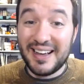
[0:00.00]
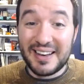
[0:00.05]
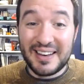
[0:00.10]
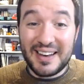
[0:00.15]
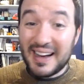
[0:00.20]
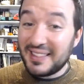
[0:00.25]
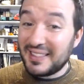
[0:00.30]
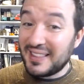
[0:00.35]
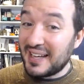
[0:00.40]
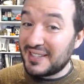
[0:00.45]

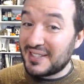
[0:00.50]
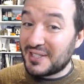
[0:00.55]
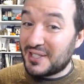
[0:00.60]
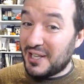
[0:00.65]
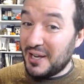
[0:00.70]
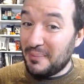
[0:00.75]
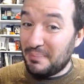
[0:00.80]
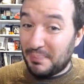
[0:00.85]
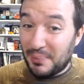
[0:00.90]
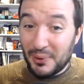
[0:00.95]
Not that
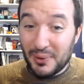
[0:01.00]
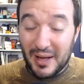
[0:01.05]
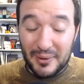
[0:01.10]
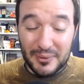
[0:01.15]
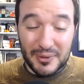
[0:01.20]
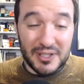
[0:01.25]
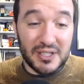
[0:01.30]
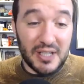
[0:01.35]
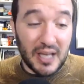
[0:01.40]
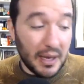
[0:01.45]
simple, I
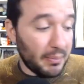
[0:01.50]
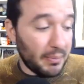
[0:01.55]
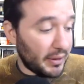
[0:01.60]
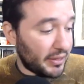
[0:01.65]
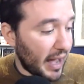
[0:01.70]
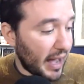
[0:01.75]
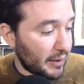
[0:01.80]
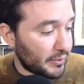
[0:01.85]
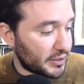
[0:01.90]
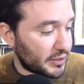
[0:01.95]
would say, but
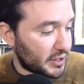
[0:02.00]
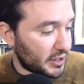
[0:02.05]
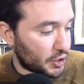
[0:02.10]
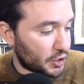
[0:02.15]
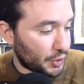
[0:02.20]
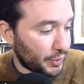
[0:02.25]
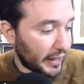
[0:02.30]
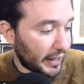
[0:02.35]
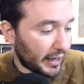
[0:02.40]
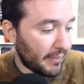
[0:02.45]
that was the
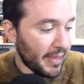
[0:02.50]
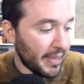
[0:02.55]
trick.